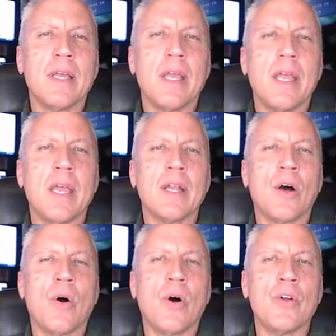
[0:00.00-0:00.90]
it
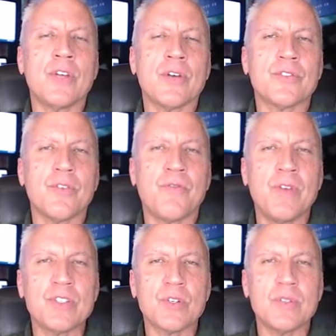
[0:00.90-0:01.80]
does
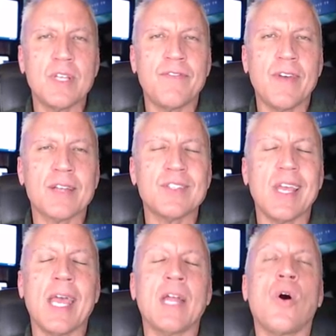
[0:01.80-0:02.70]
physical defects
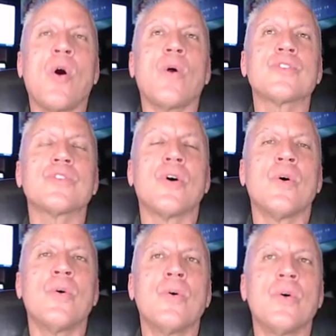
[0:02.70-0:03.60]
and
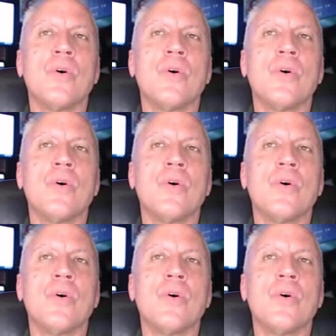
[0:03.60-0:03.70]
also